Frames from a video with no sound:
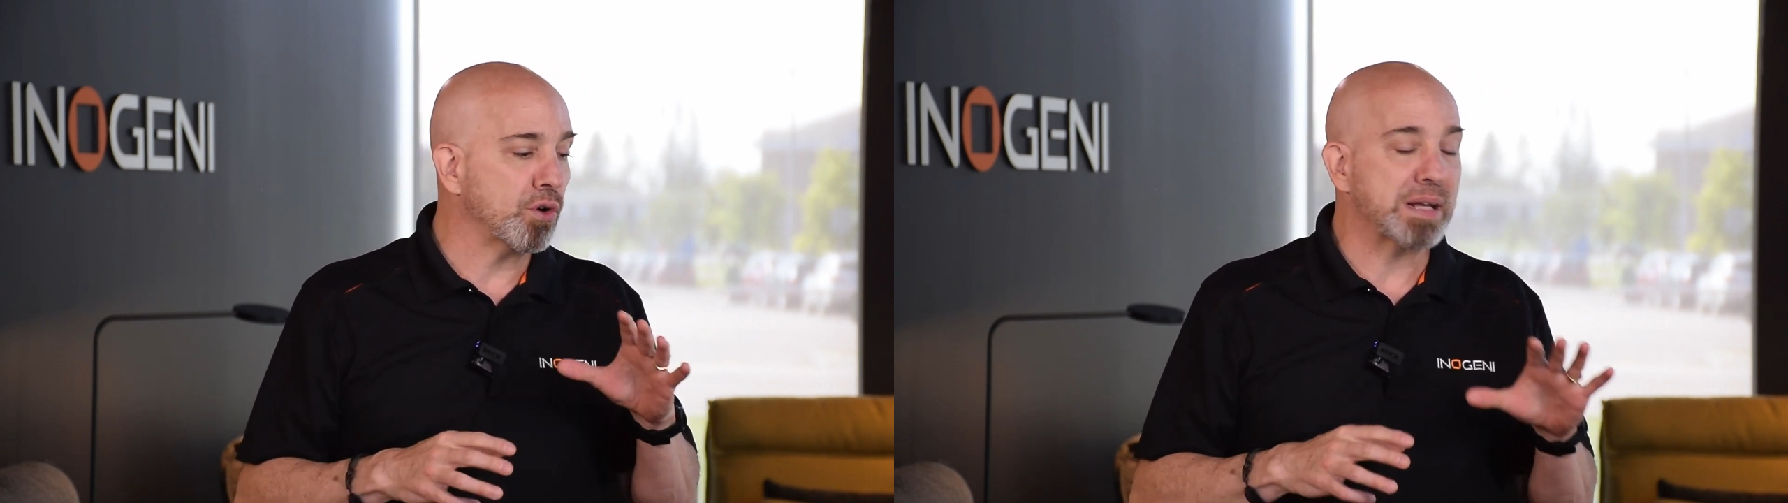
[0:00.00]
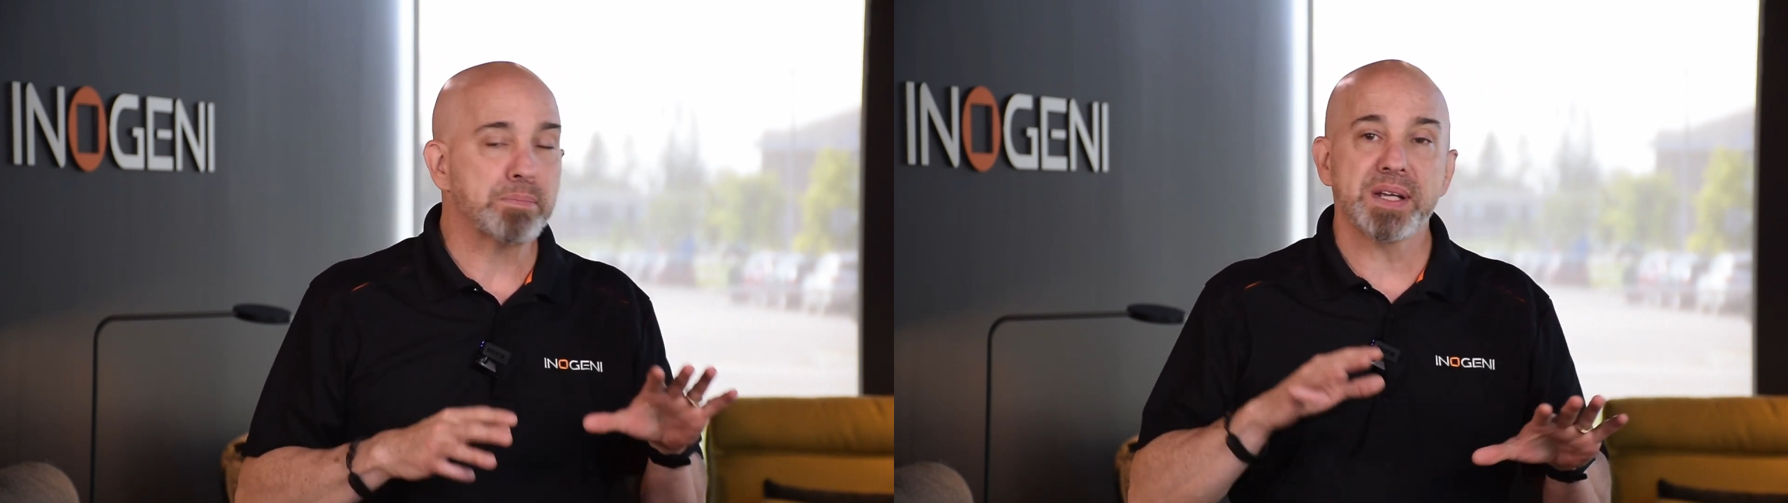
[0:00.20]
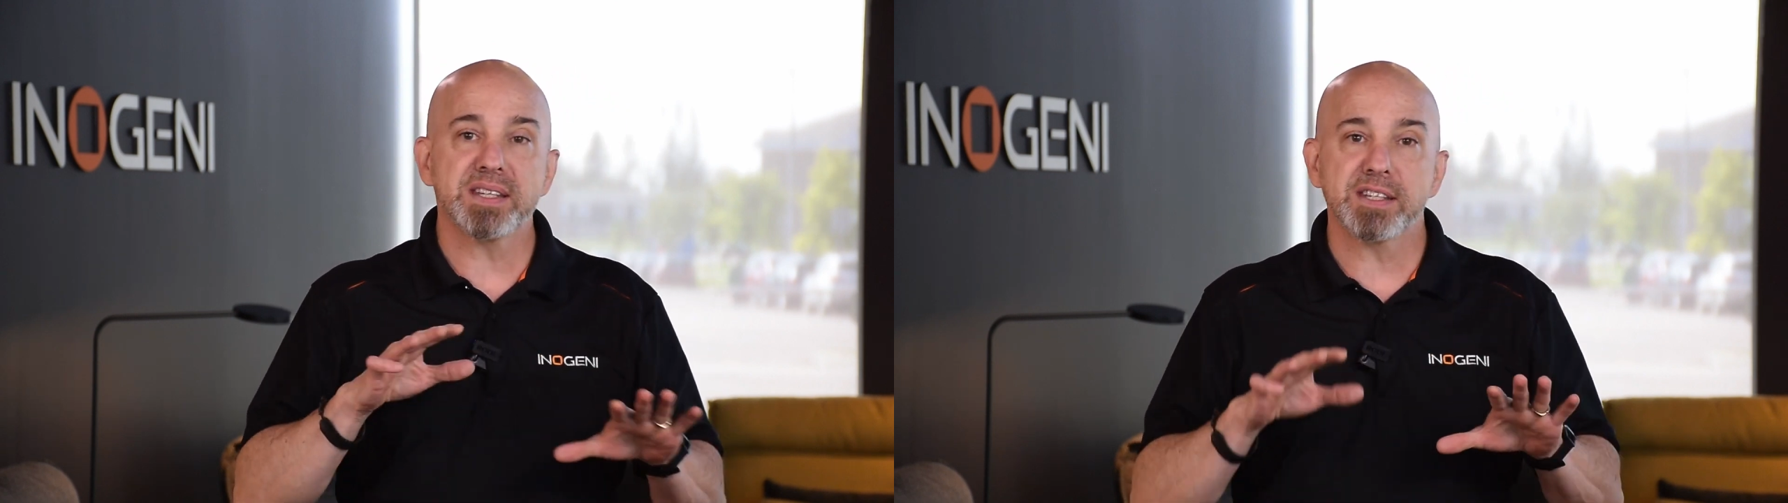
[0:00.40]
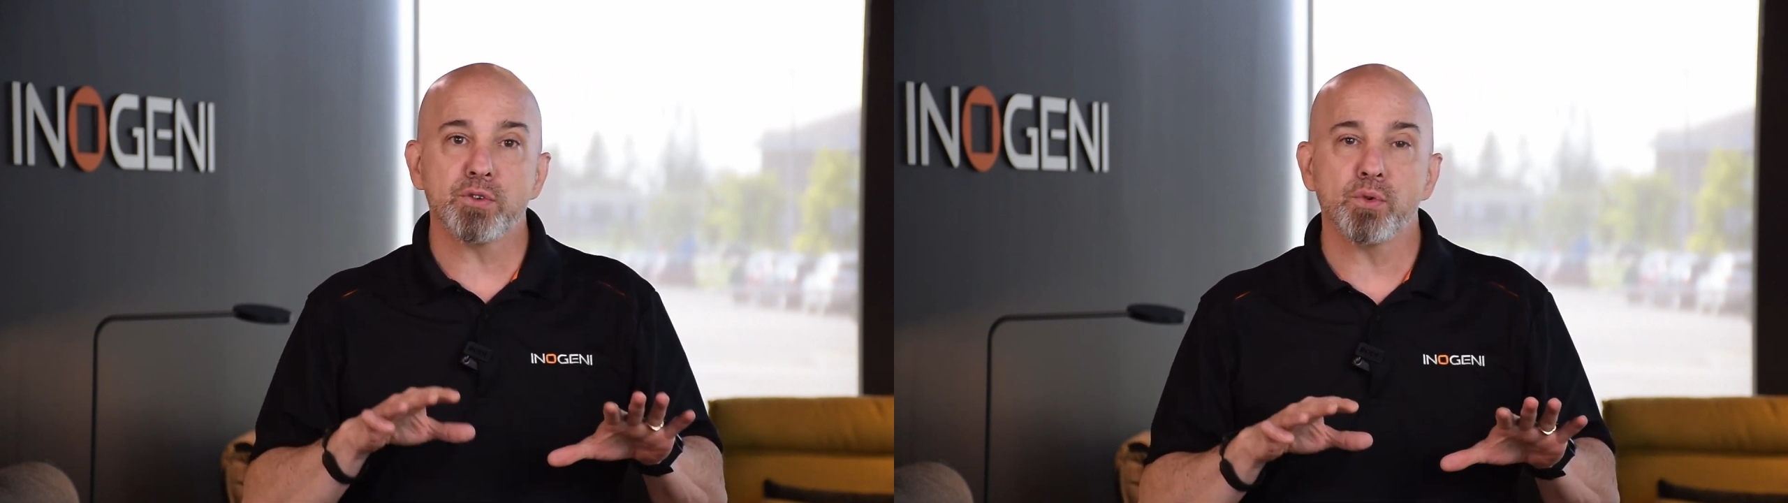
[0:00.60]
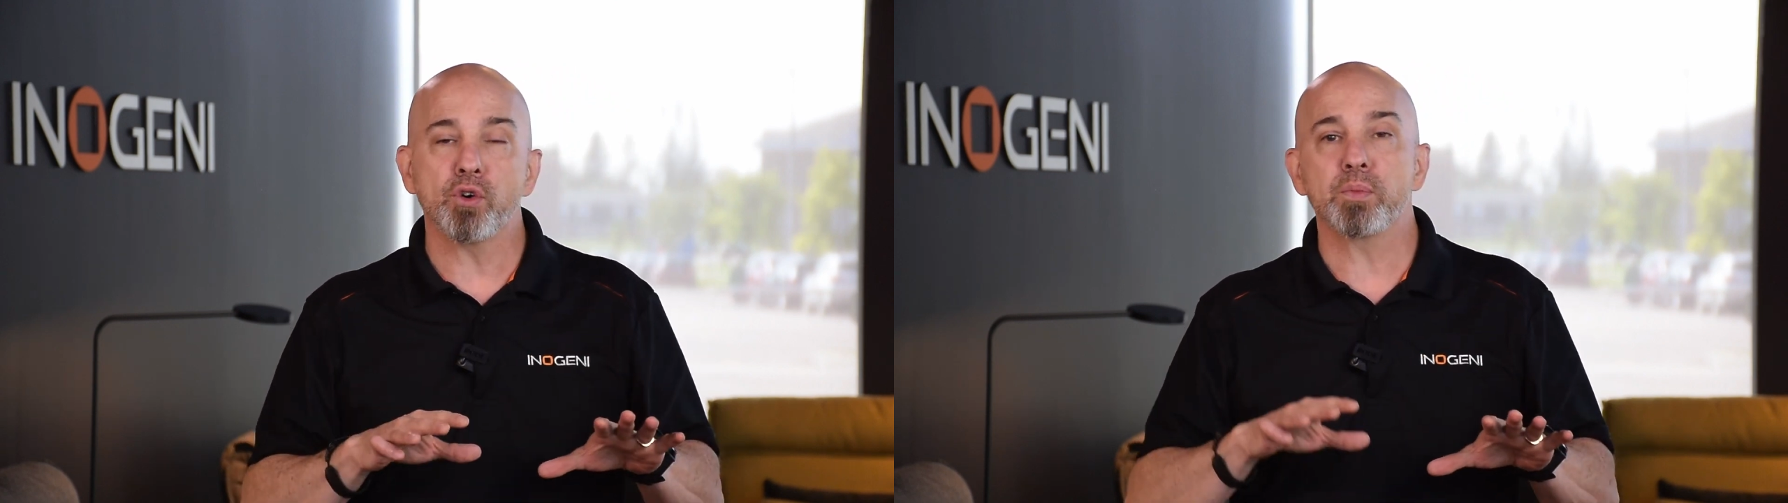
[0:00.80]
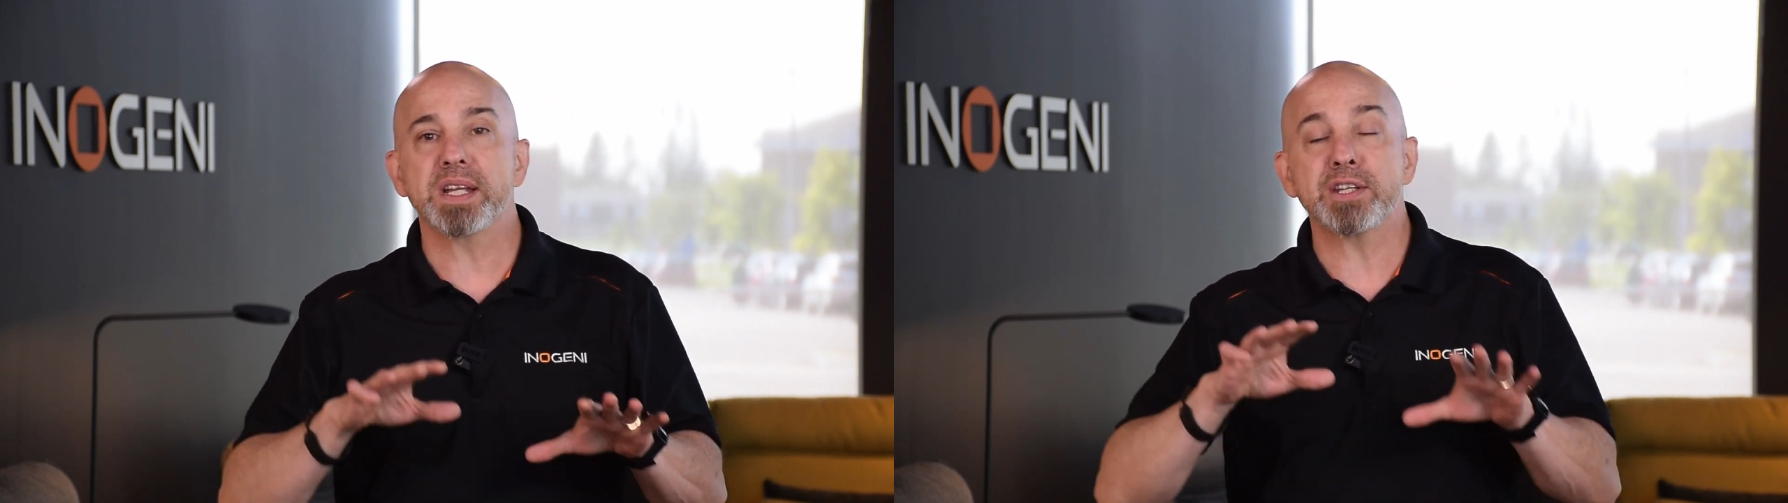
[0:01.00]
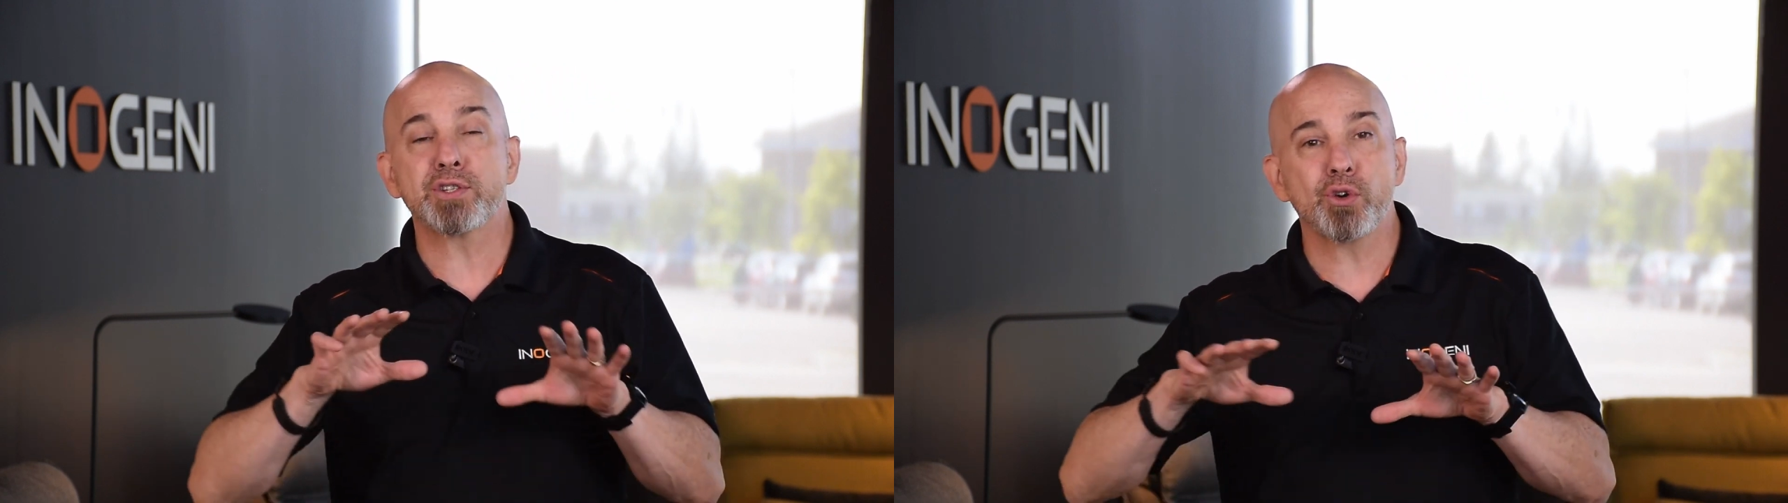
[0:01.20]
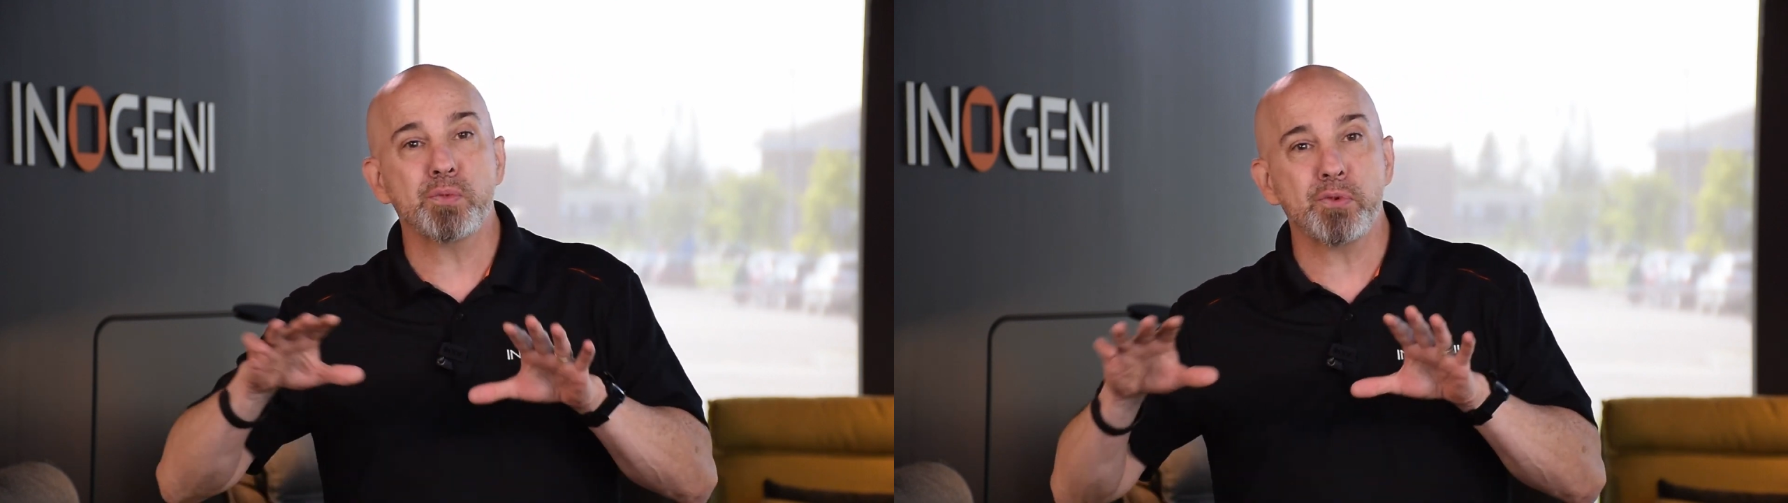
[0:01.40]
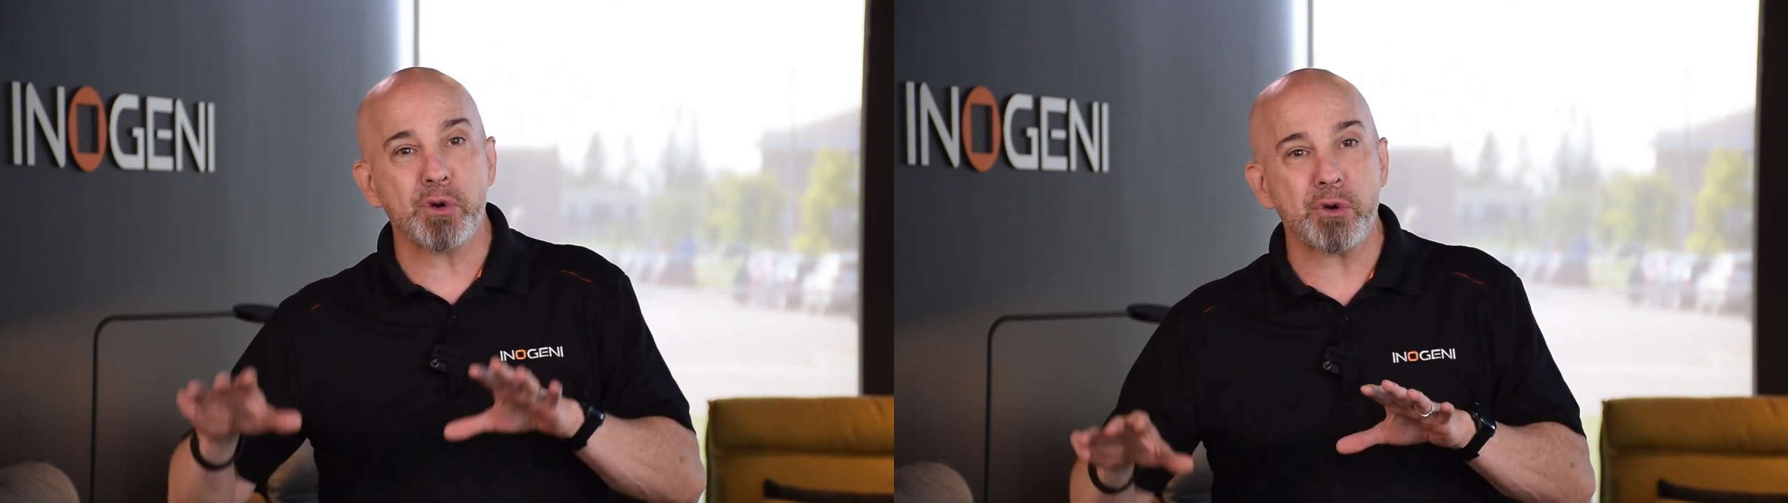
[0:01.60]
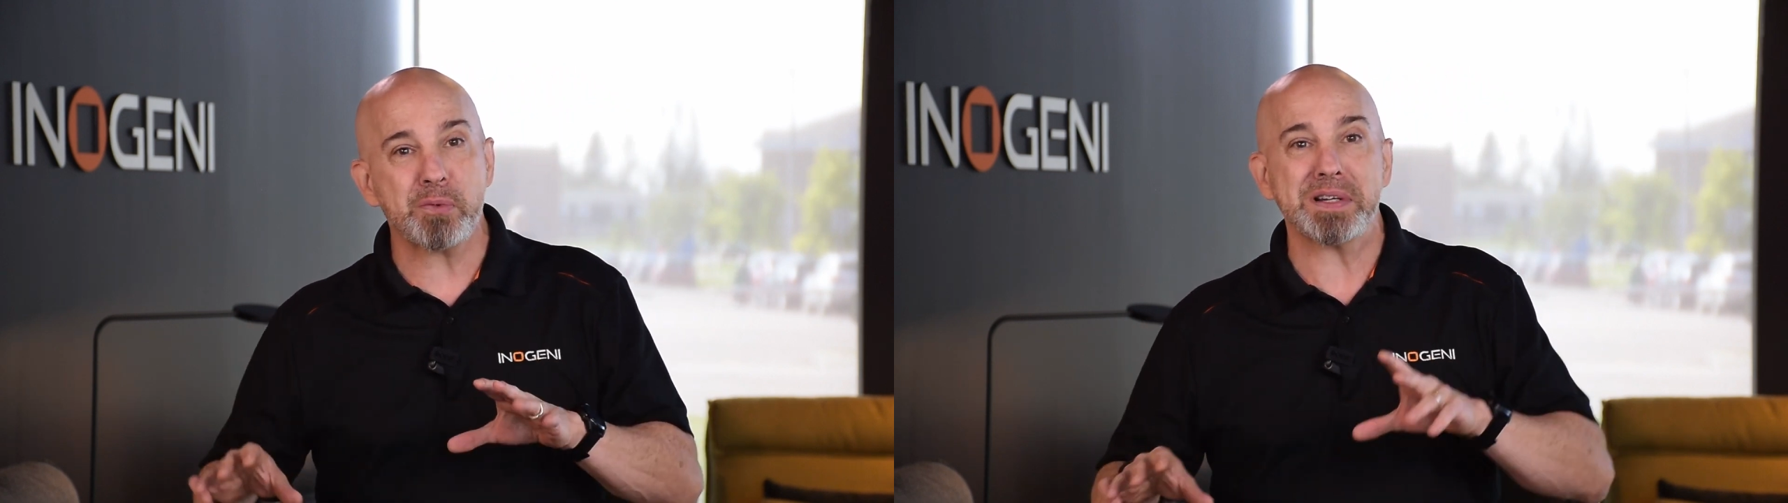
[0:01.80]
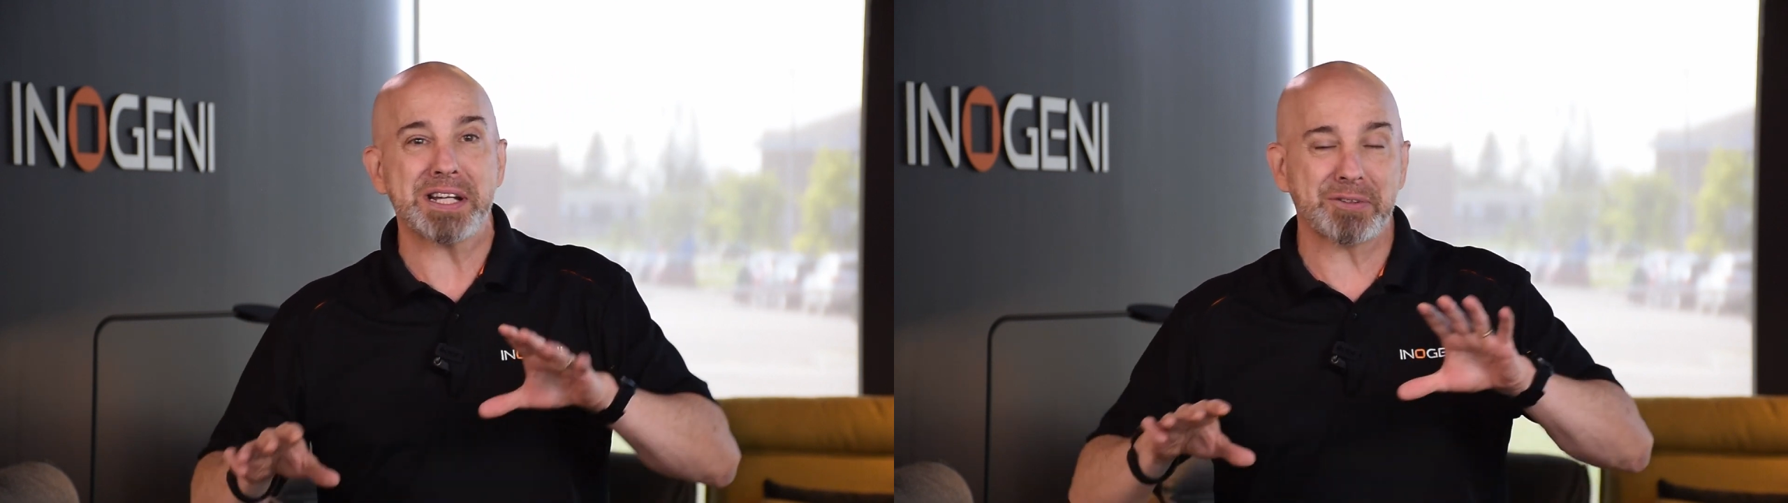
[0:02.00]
Lenovo, Teams Room,